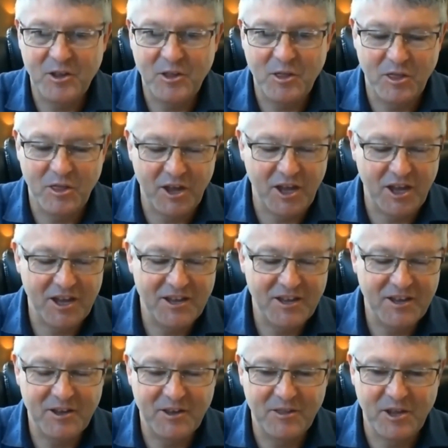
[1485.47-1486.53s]
the
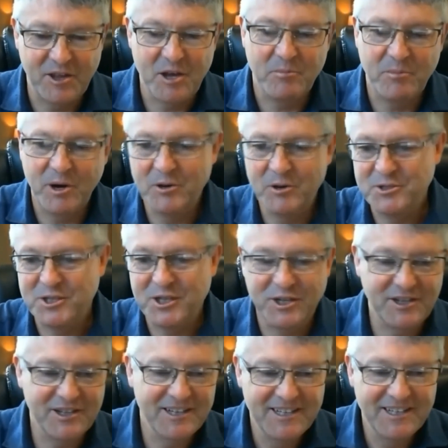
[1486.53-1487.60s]

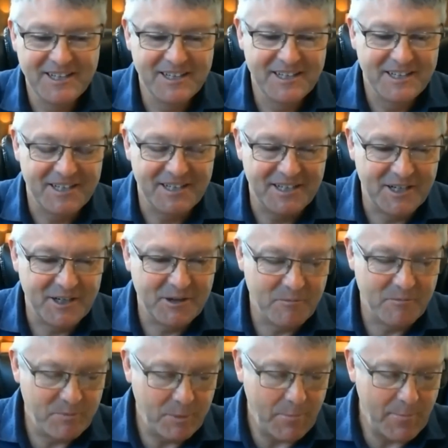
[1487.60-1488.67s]
opposing
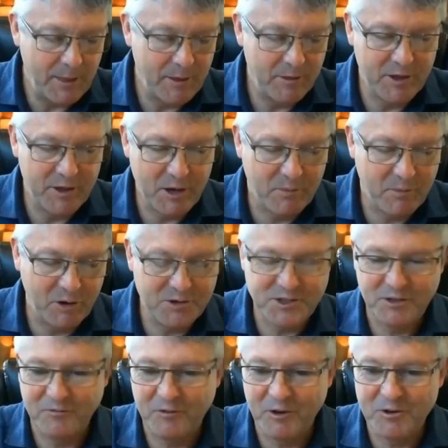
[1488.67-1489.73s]
the
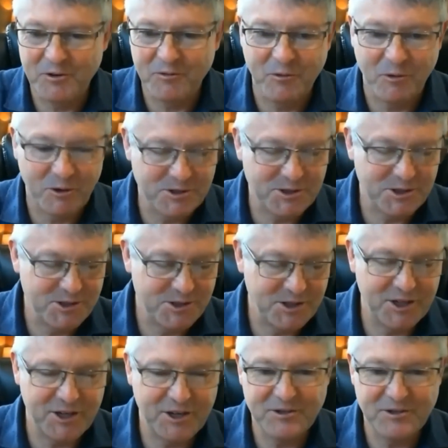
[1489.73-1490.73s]
opposing forces.